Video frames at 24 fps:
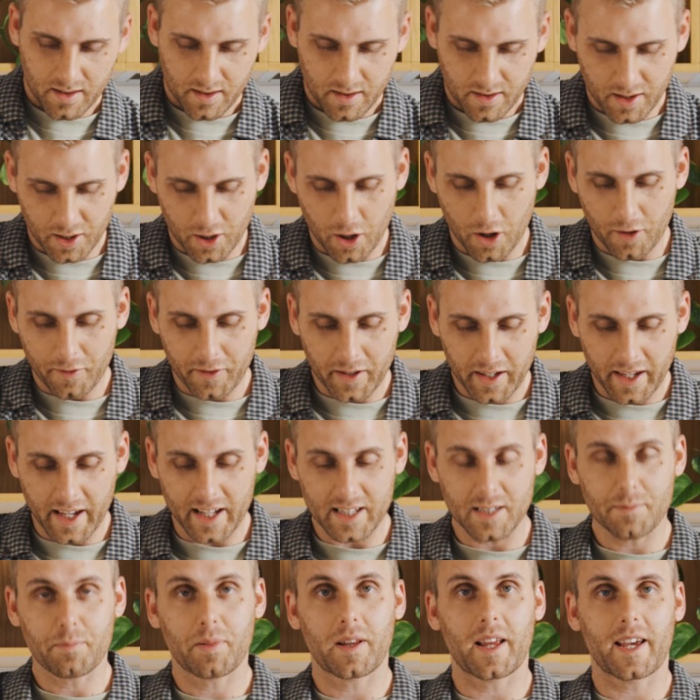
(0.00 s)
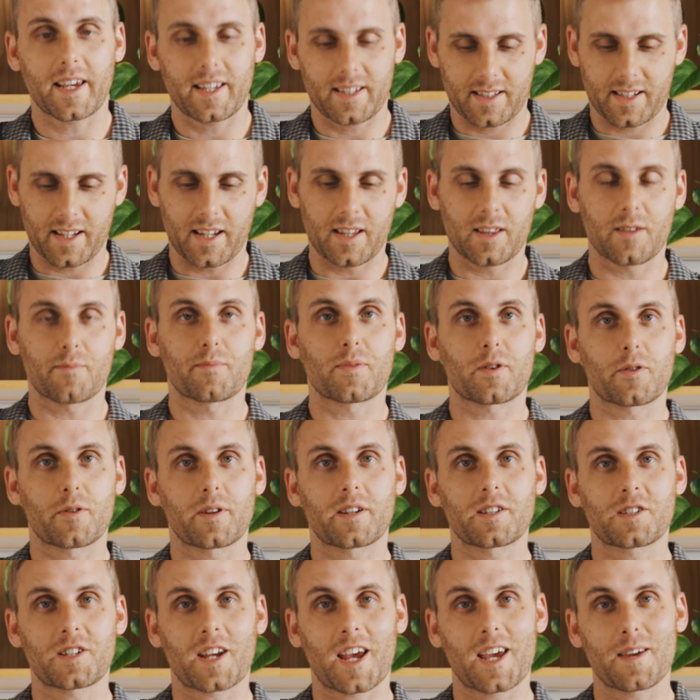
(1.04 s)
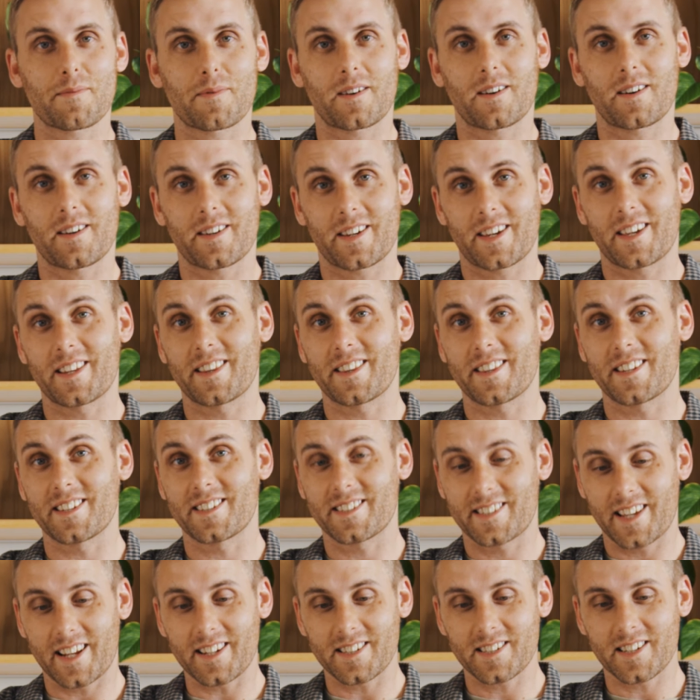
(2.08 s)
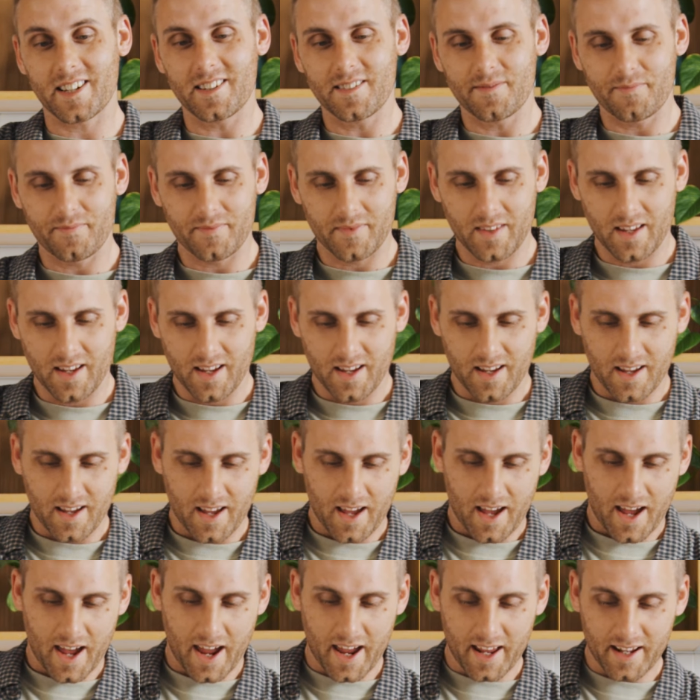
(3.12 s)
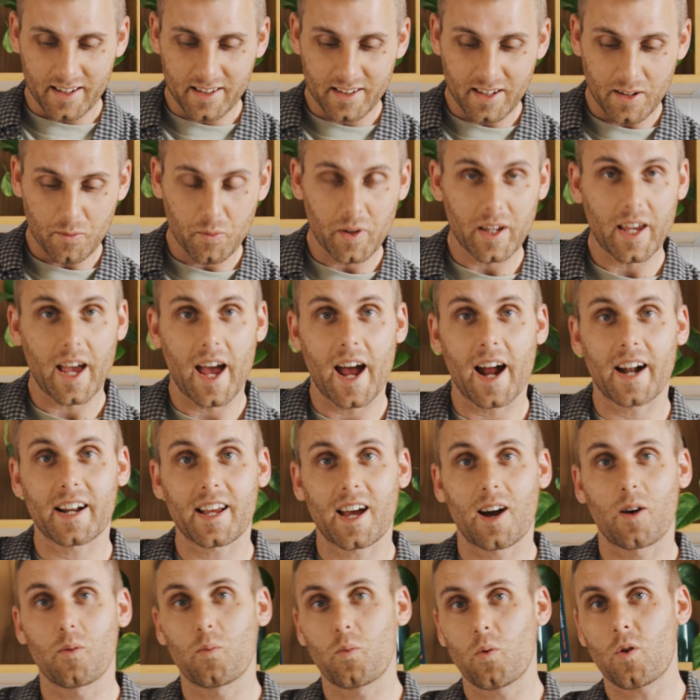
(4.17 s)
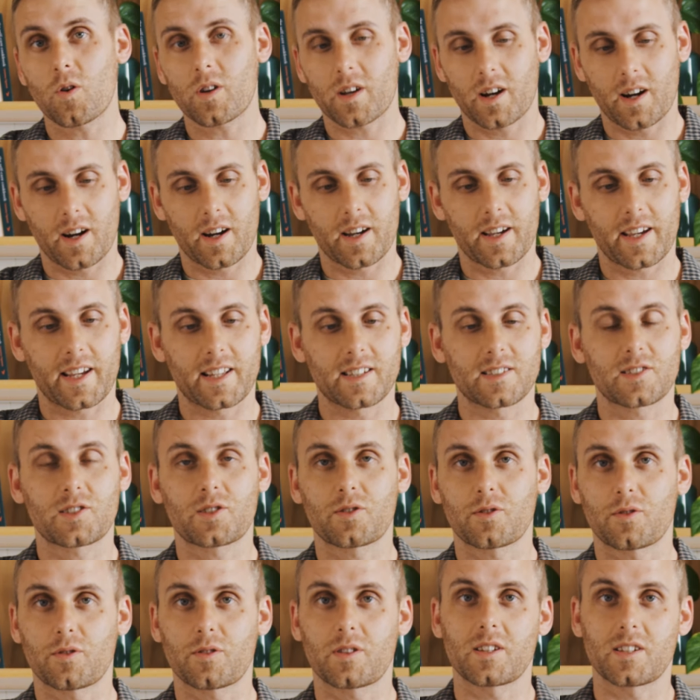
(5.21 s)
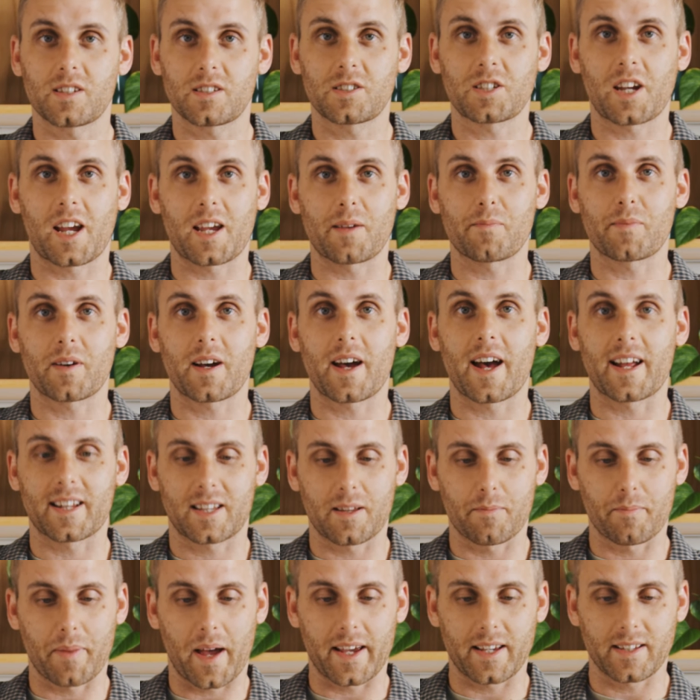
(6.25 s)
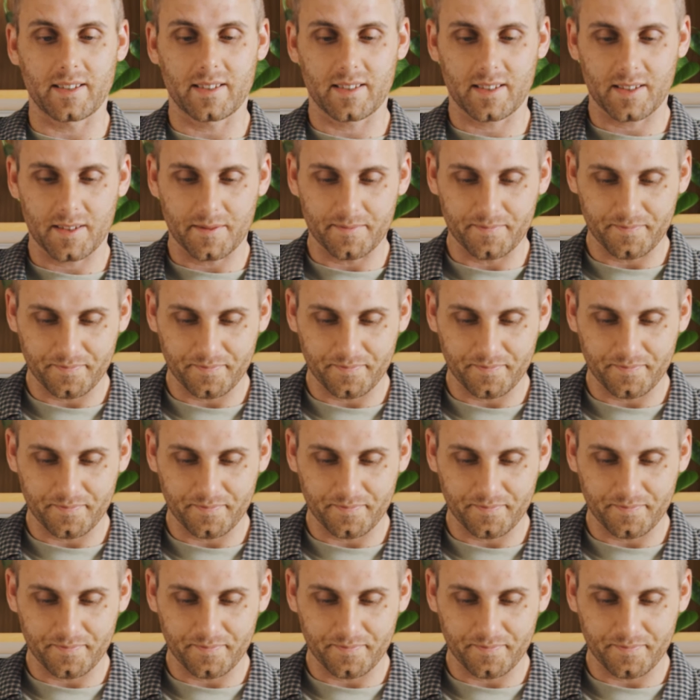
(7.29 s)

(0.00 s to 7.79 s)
The coffee gets placed in the brewing chamber in the center, and we add our water into the chamber at the base.